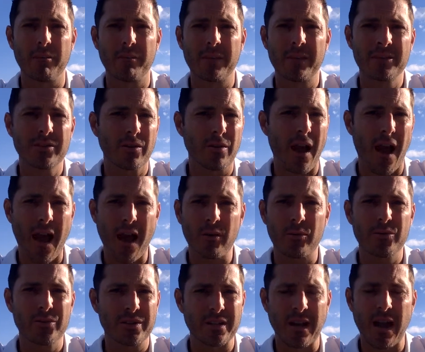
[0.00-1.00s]
These are
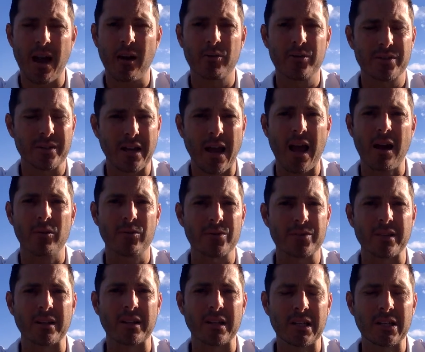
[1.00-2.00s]
hours and hours and
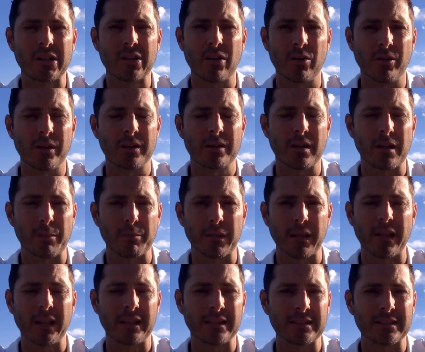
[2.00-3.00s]
hours that need to go into the
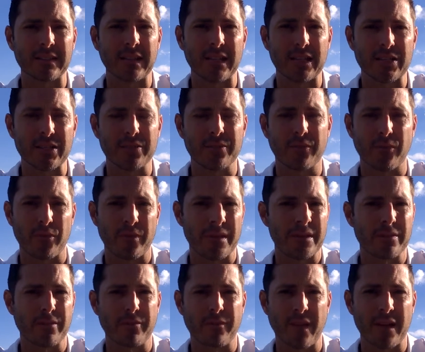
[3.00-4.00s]
planning stages for
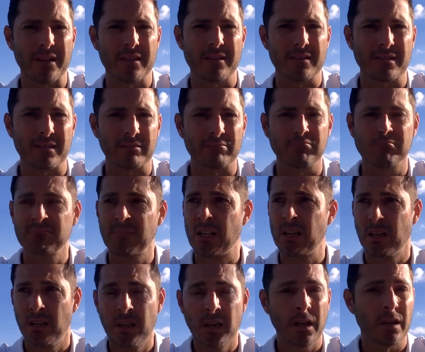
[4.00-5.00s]
these events, and
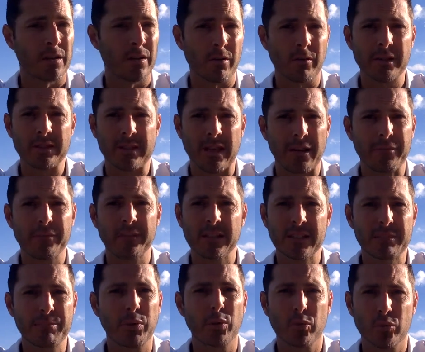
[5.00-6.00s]
it
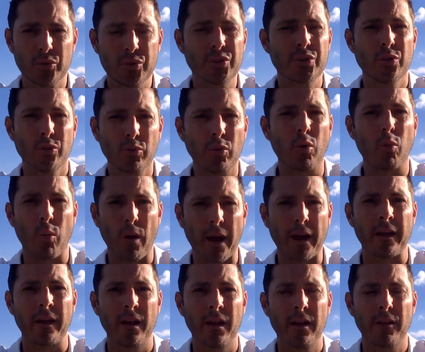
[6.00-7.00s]
definitely pulls you
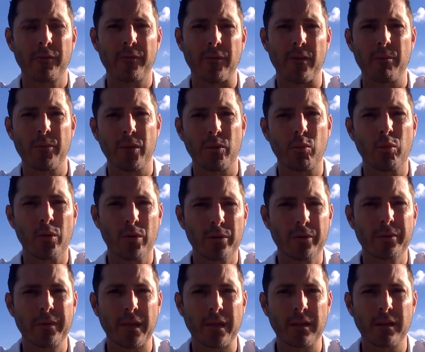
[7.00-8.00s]
away from the work
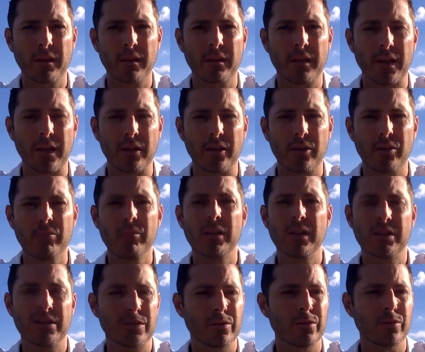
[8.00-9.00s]
that you
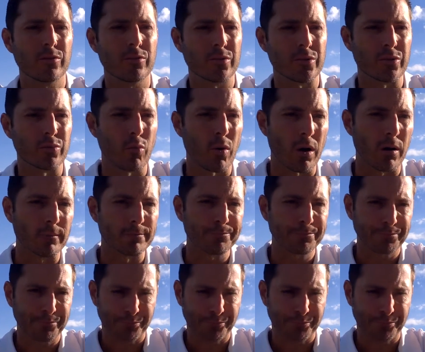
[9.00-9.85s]
need to do as well.